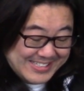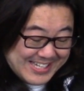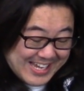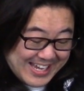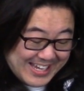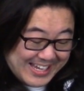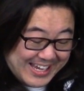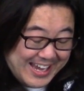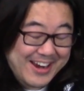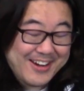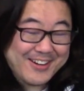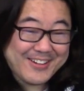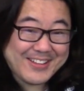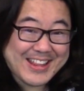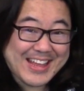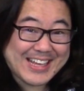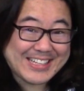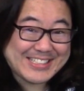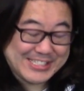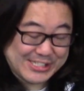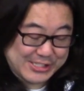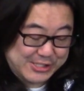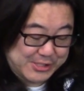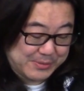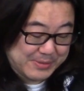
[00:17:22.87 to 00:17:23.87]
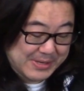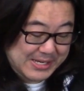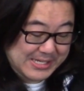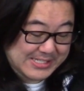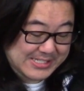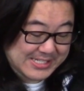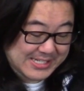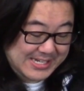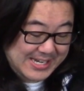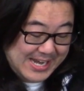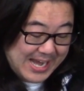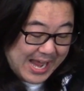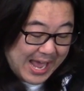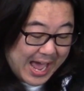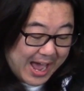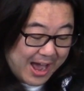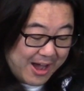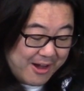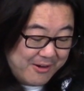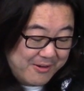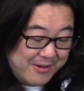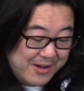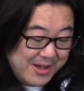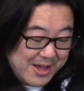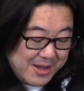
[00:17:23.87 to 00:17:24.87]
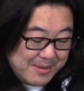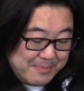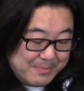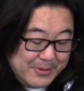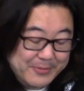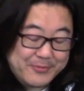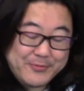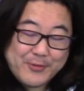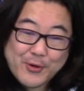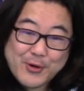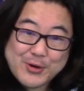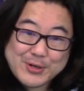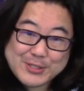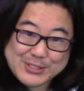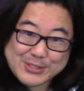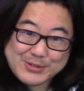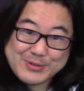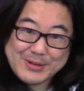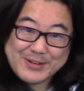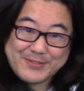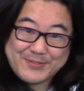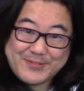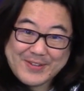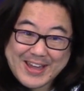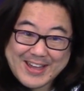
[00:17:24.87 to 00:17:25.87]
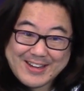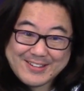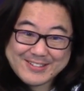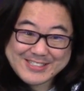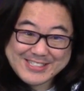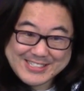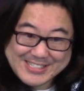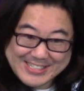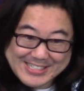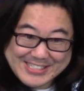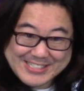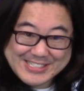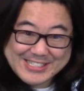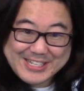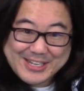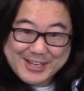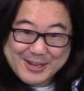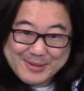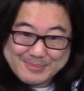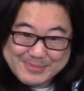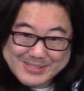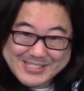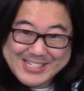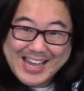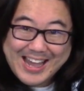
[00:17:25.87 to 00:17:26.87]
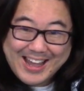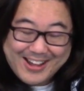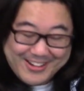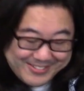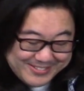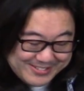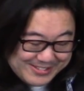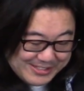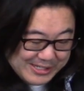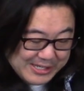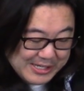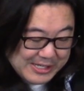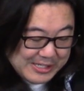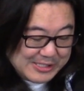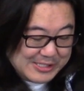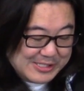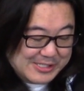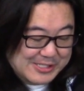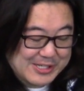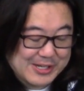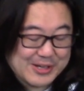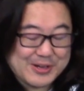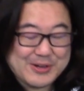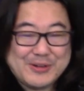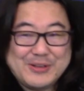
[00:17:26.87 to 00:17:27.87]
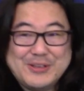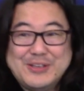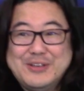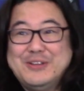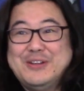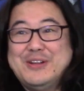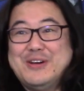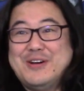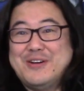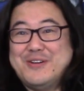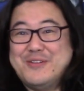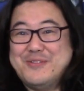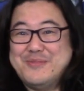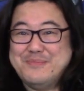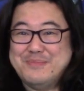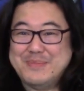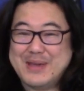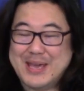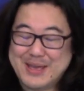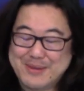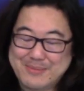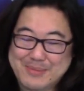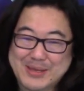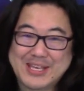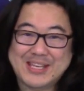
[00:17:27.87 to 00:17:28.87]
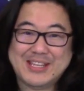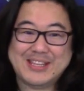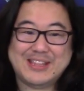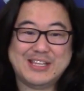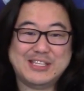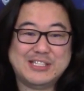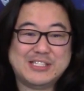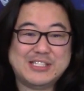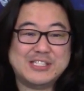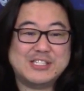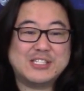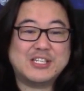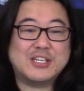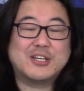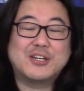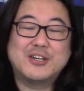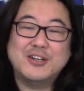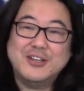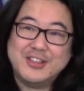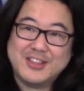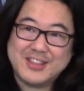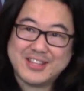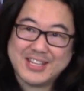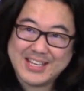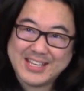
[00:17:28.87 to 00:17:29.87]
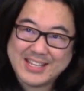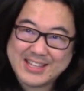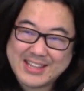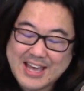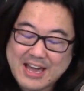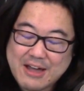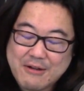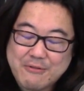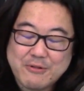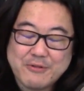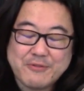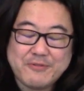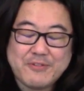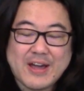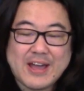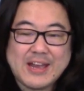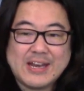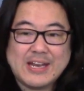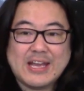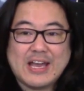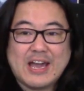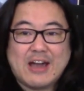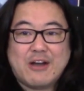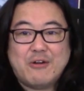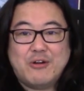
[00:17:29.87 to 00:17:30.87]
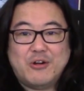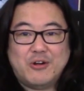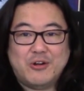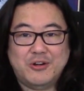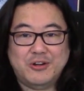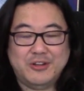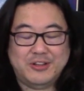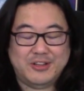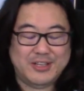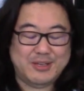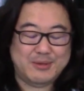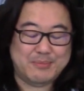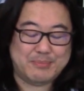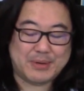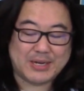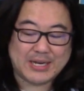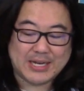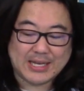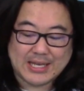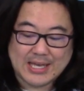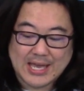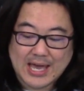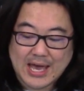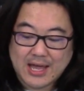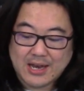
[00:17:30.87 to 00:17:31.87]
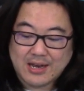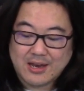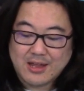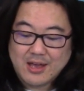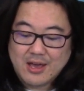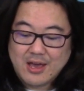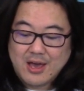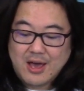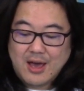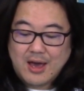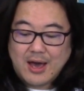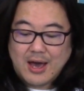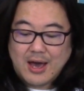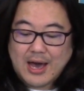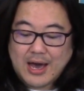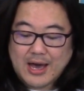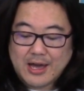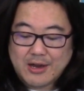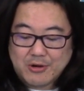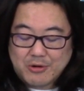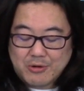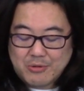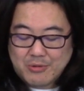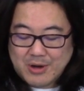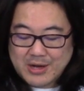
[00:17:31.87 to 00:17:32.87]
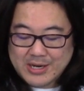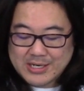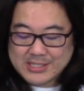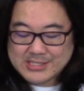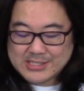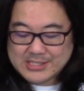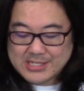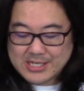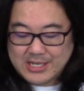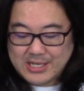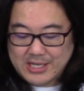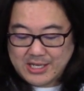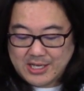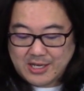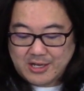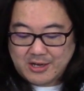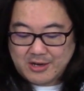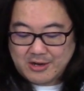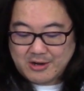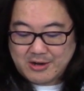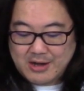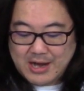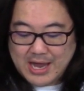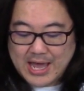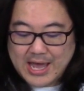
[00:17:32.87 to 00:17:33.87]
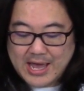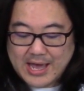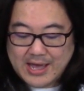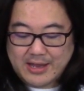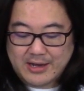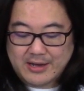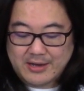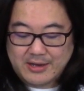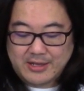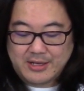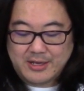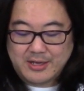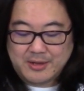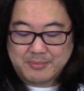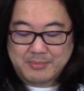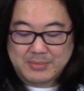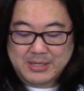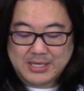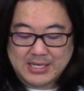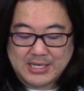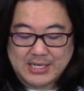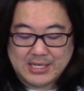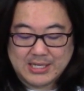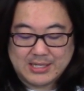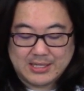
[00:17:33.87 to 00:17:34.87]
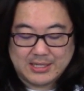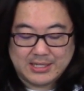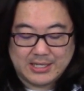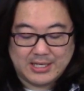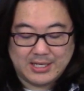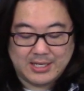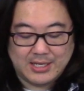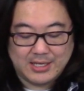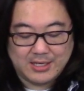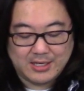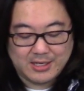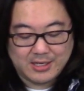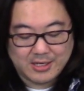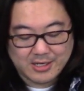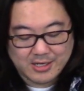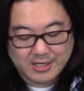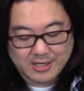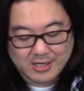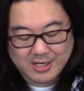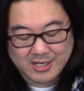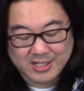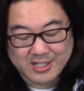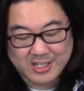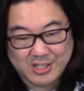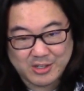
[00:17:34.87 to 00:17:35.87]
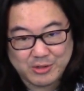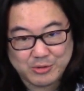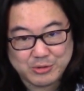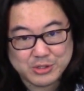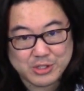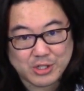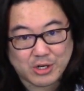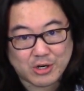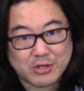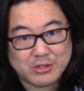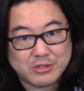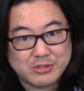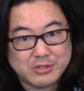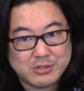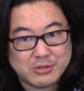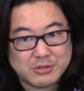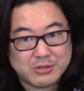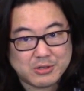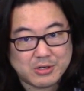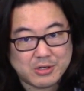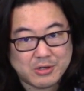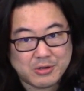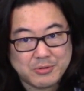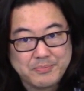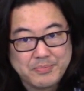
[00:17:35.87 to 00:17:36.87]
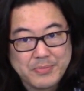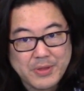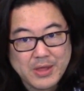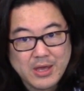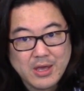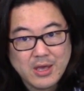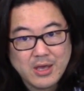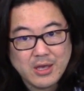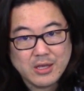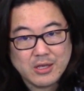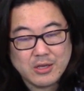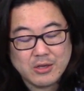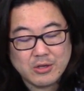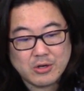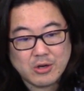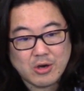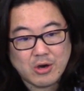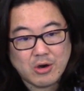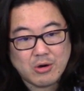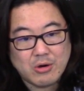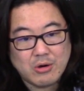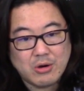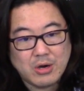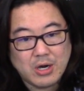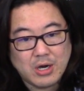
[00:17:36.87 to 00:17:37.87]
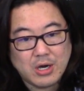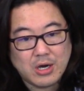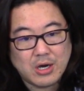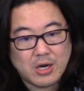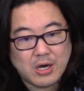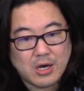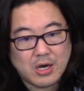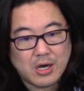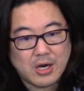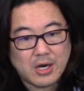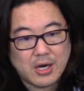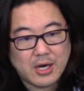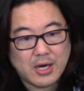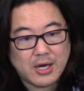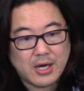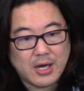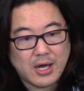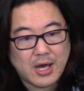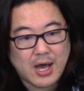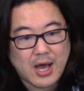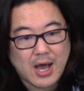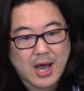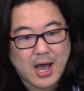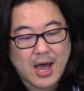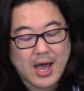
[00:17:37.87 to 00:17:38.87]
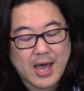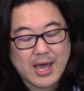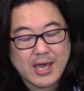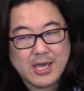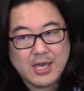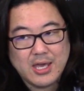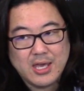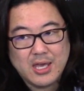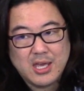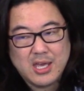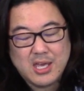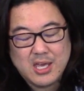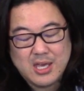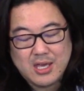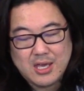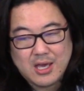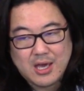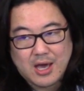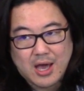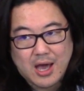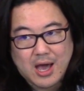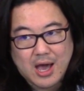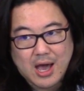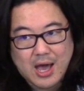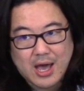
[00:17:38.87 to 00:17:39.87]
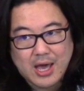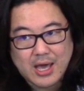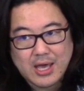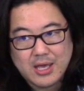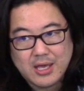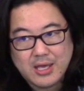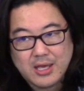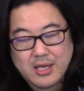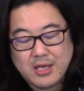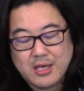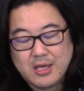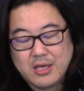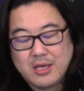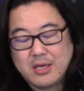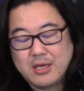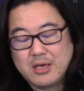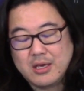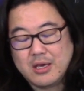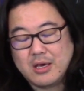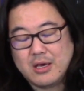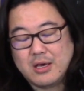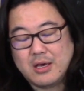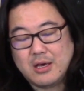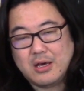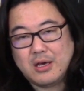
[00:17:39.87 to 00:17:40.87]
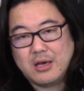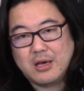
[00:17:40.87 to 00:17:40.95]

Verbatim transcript: take care of that situation now before Street Fighter 6 comes out. So, you know, maybe this is a good thing that we're finding out early. But again, I don't want to sit here and immediately uh, accuse Arturo. You know, uh, I I